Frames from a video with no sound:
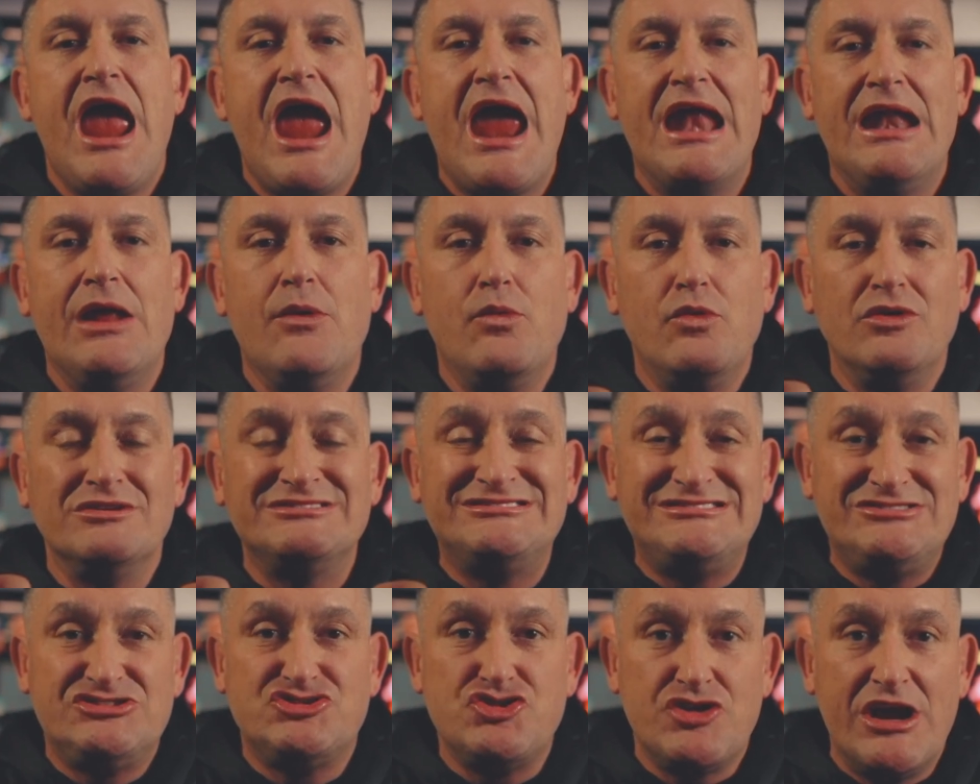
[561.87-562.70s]
and it
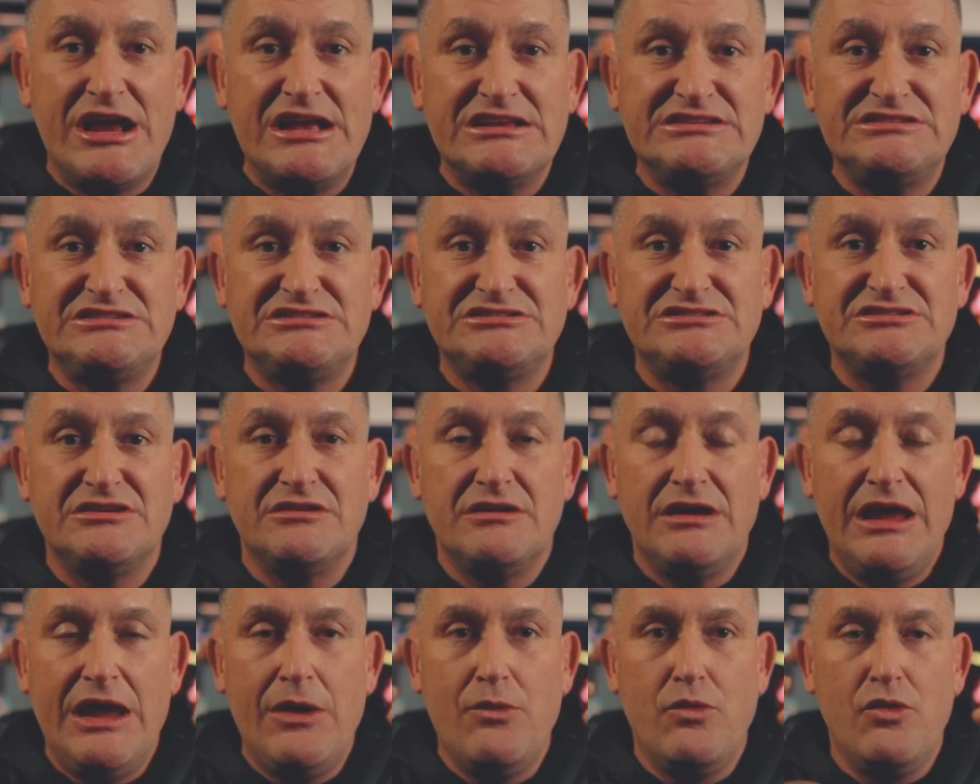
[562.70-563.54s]
will trans,
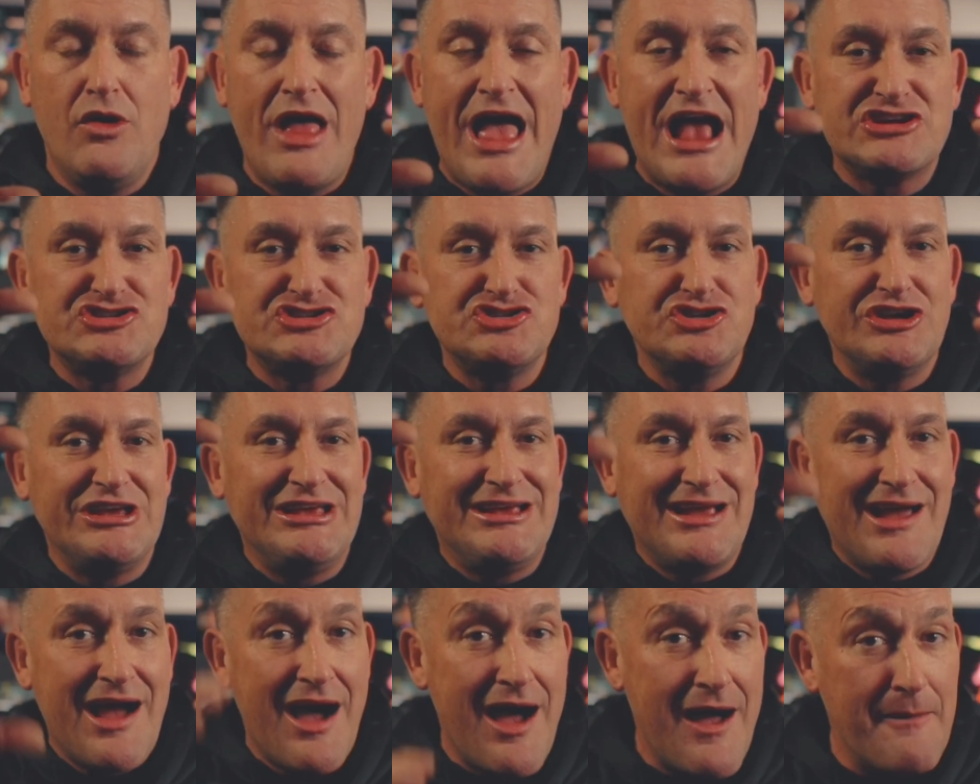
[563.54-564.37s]
it will actually
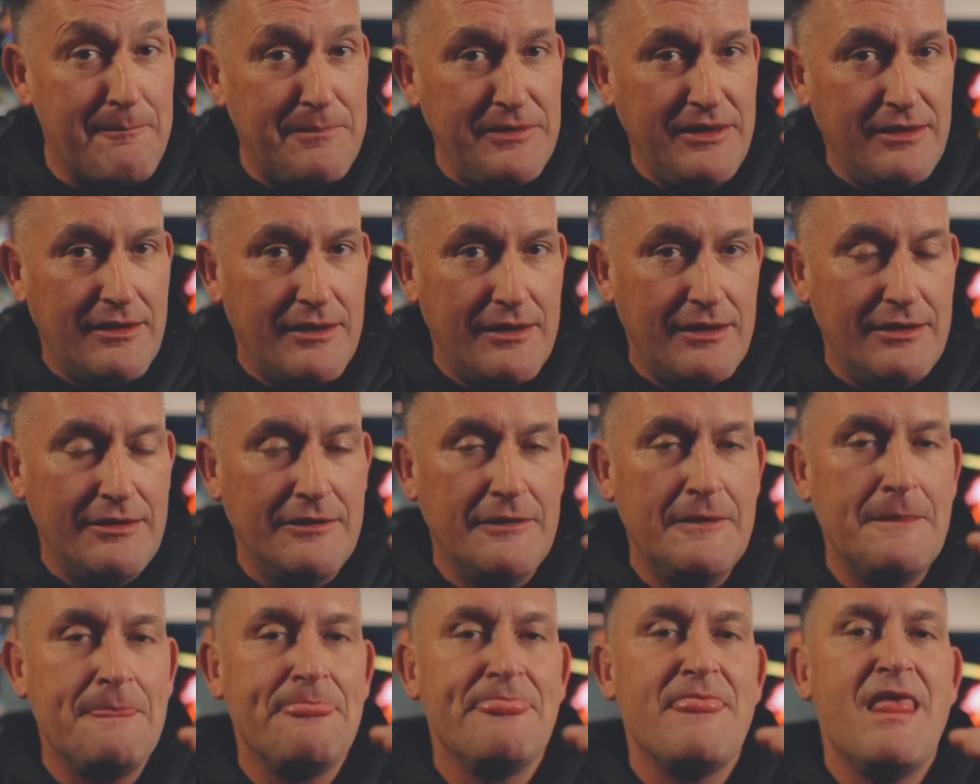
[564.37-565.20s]
copy
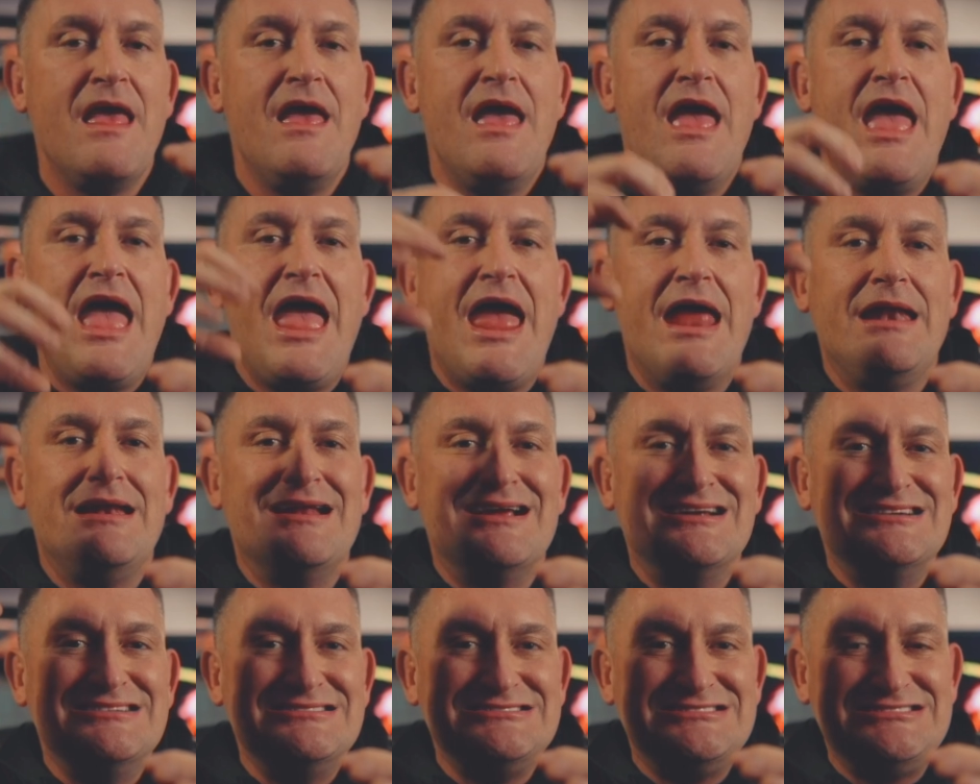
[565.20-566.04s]
it
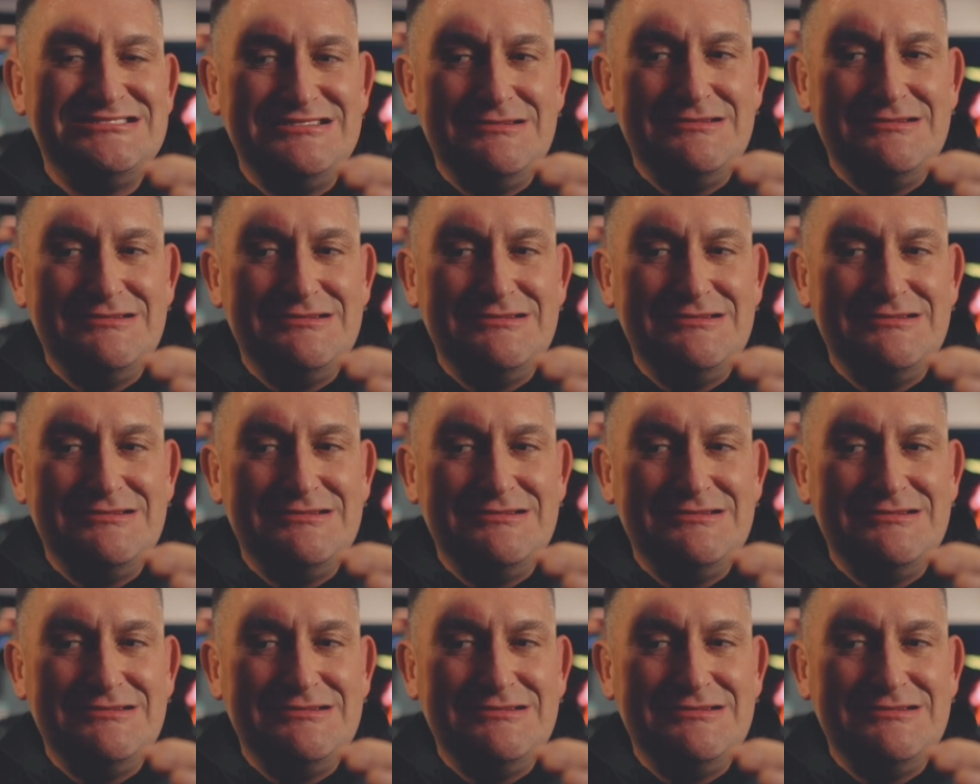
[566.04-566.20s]
and